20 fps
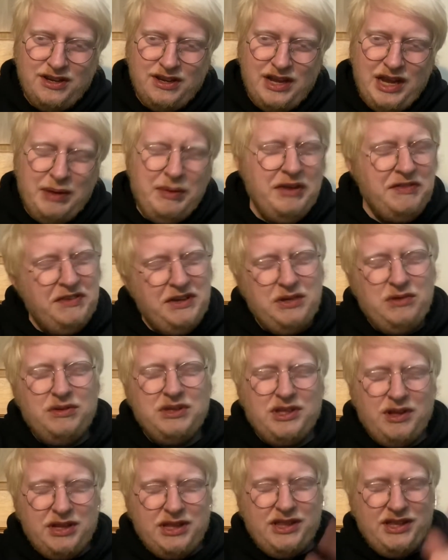Am I thinking
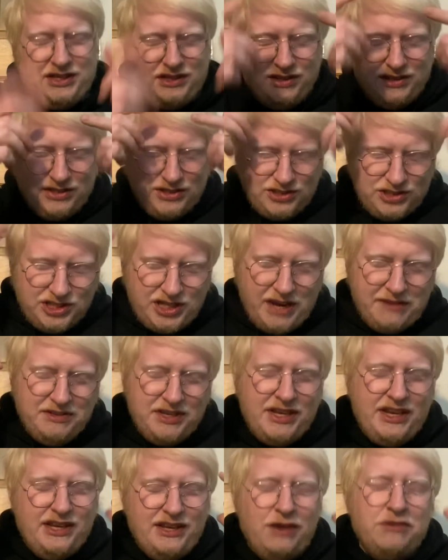about the shape
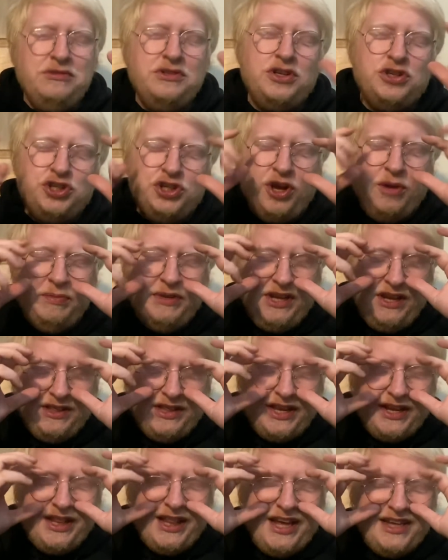that he owned the shop and he had the
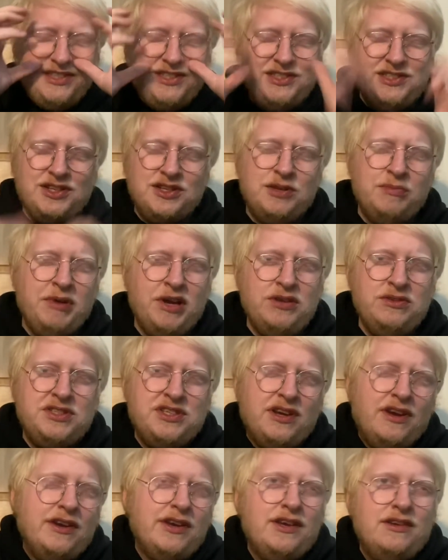glasses and the bow
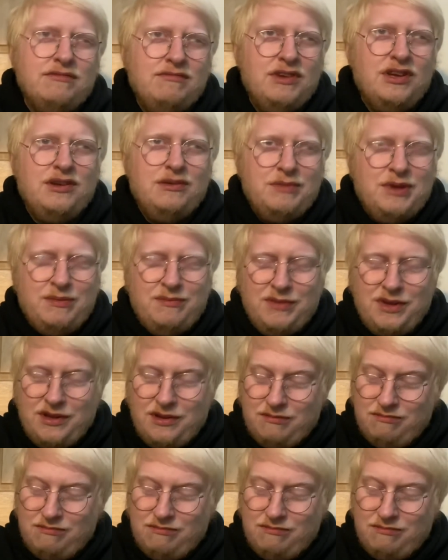tie? I can't remember.